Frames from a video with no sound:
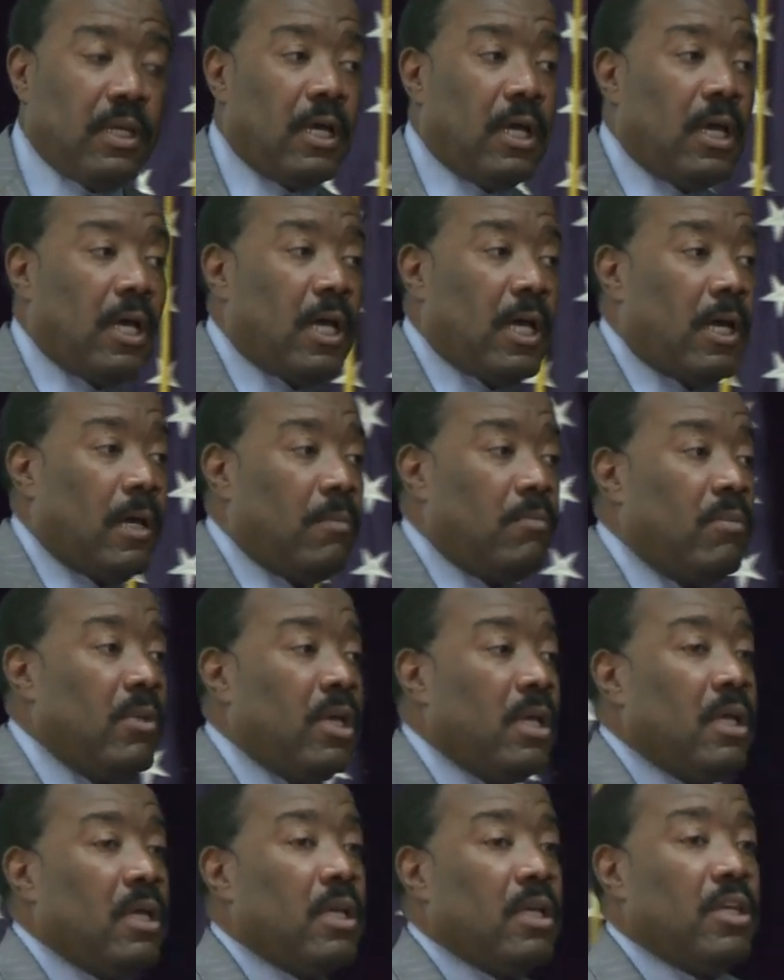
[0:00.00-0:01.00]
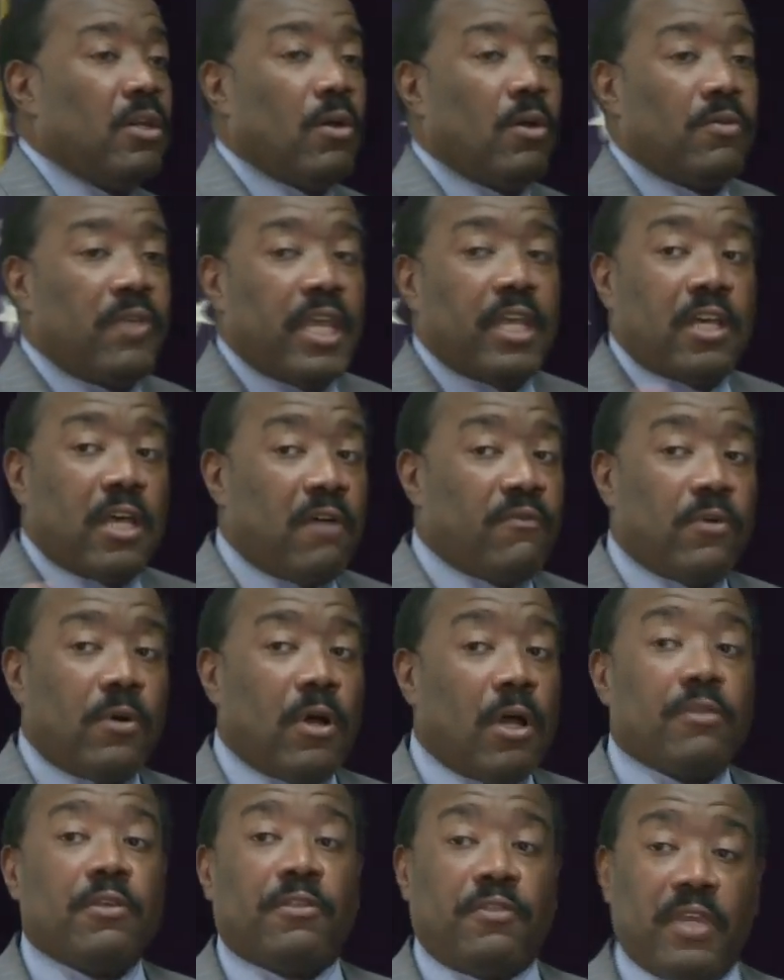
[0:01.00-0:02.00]
Um, you know, they cover
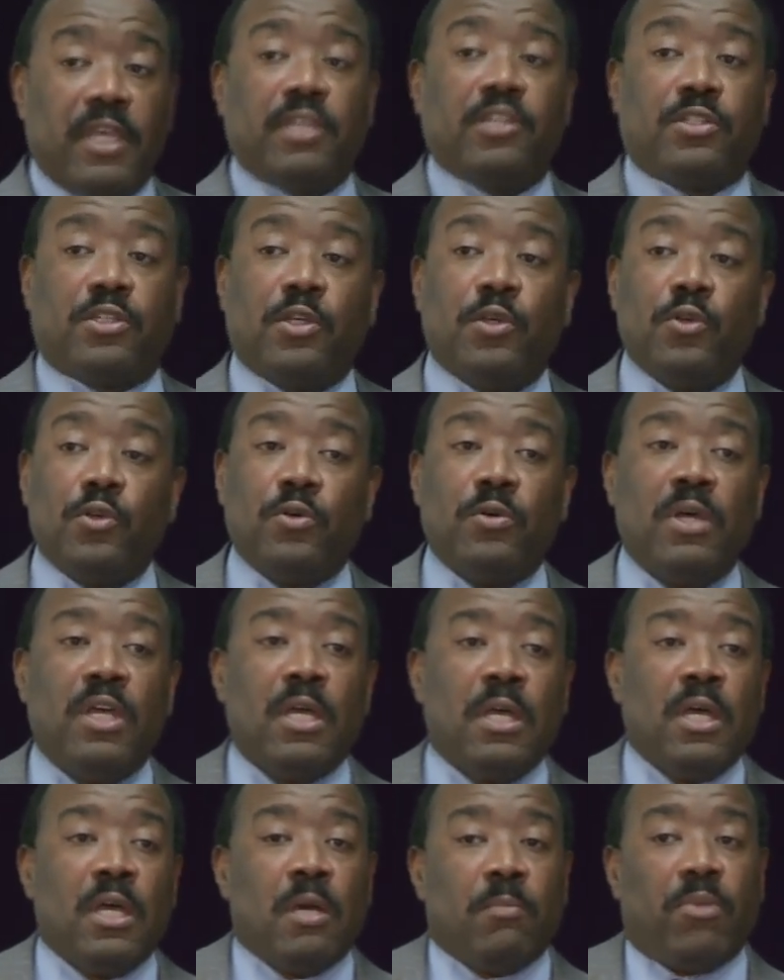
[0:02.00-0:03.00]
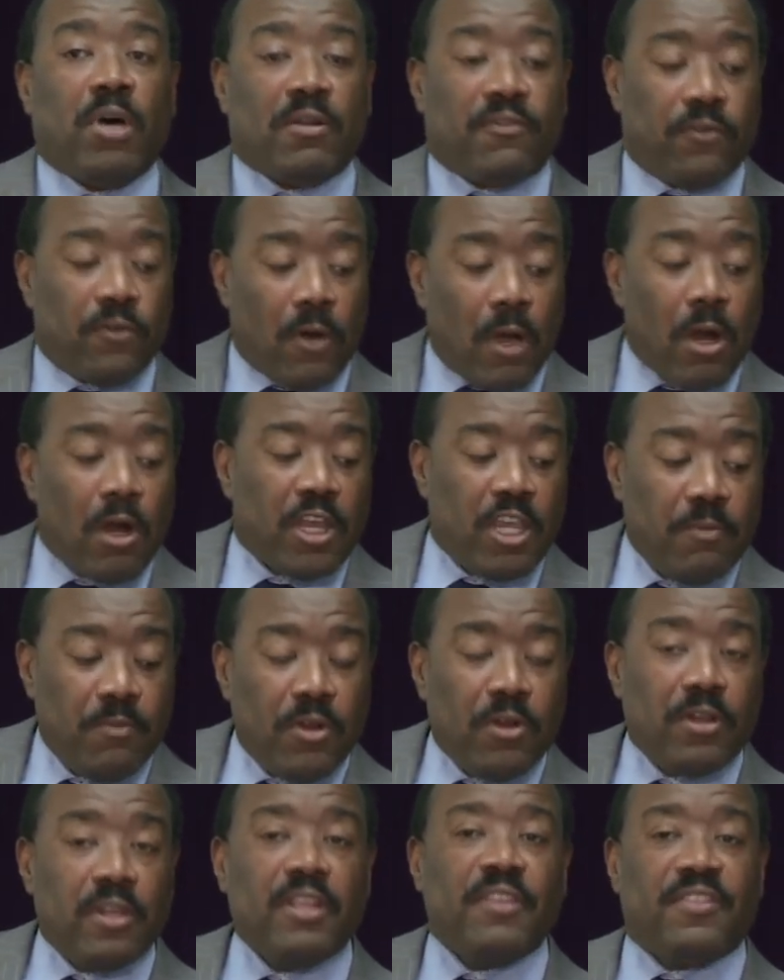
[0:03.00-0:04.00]
other things too, but for our
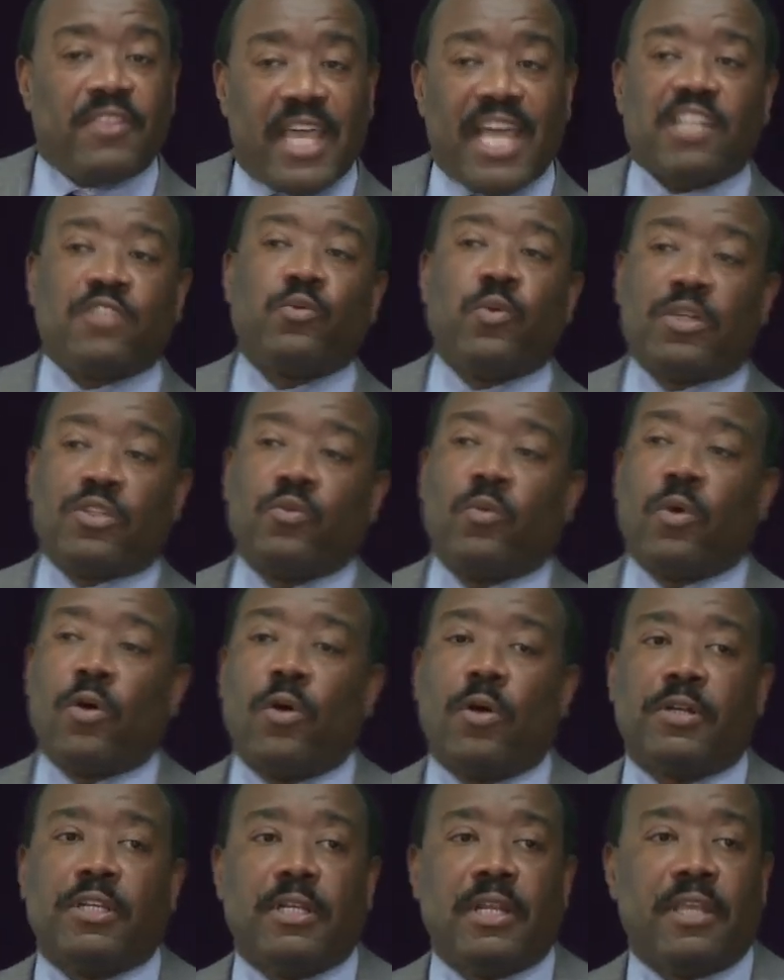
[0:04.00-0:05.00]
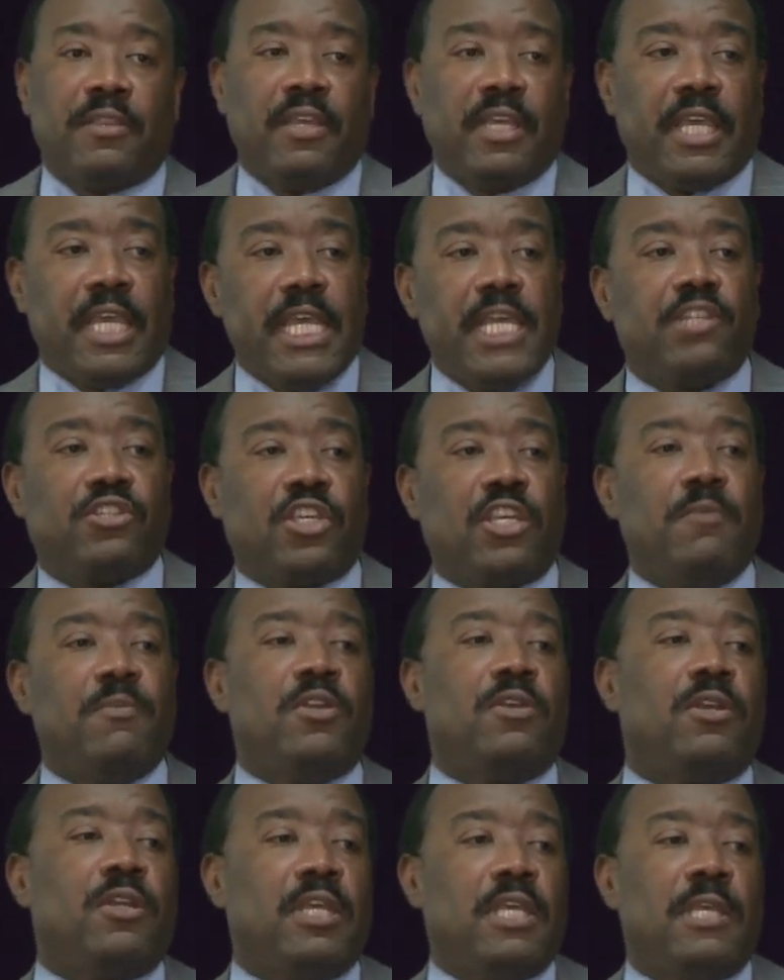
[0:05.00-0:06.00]
community, that's what's worked. And I think each
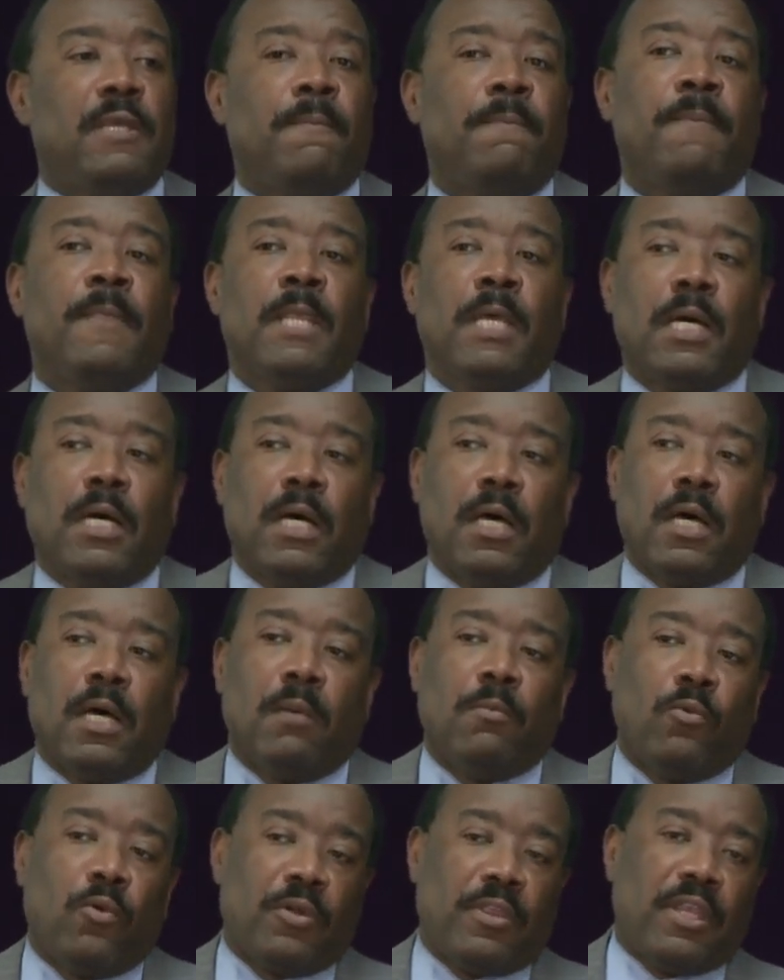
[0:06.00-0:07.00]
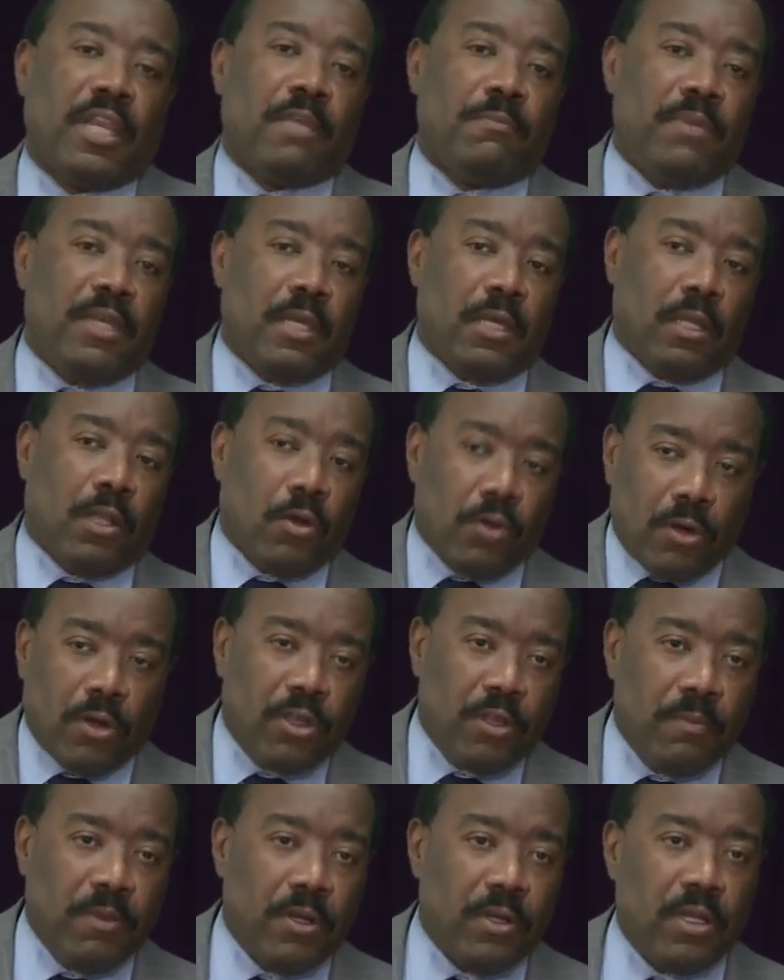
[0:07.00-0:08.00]
community, um, whether they be a local
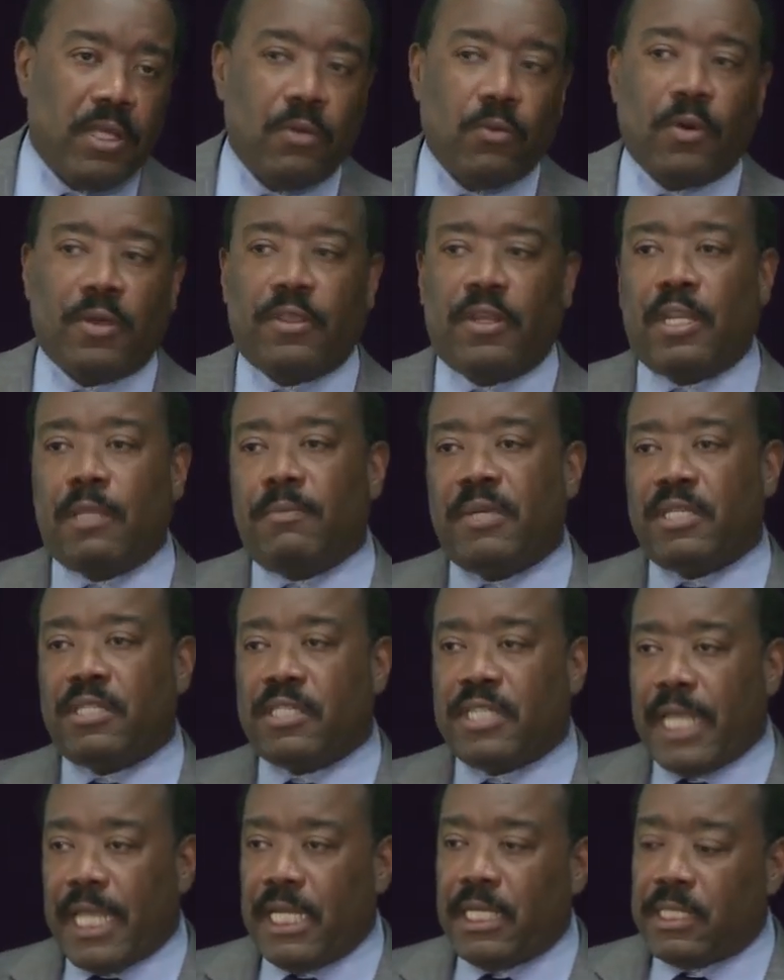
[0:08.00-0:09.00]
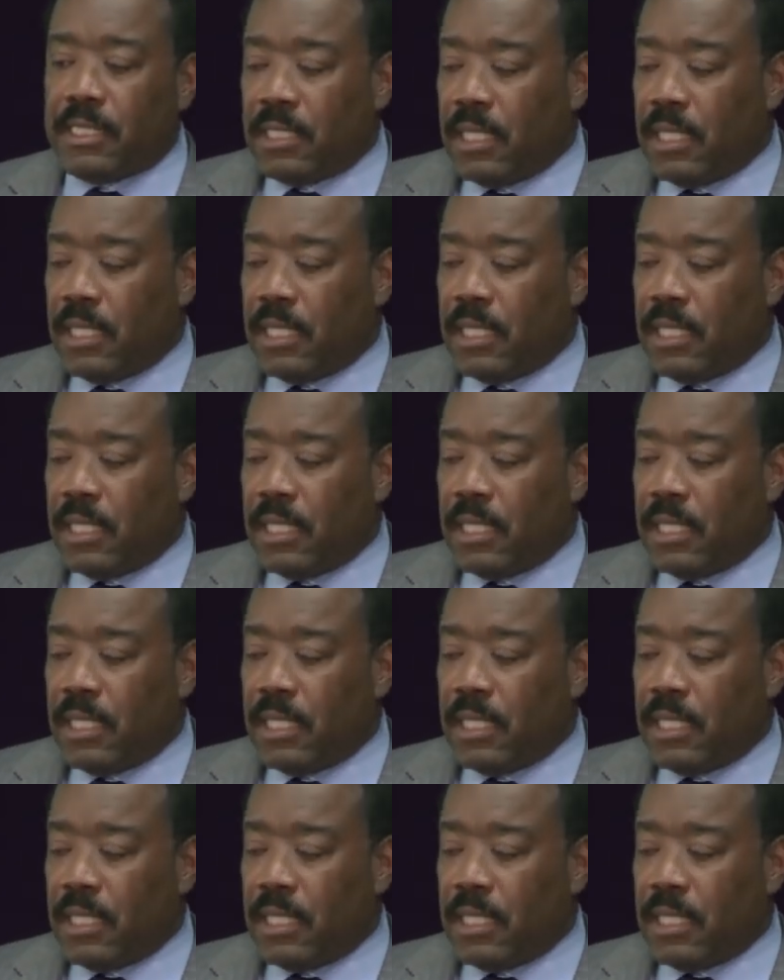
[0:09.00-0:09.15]
community, whether they be state,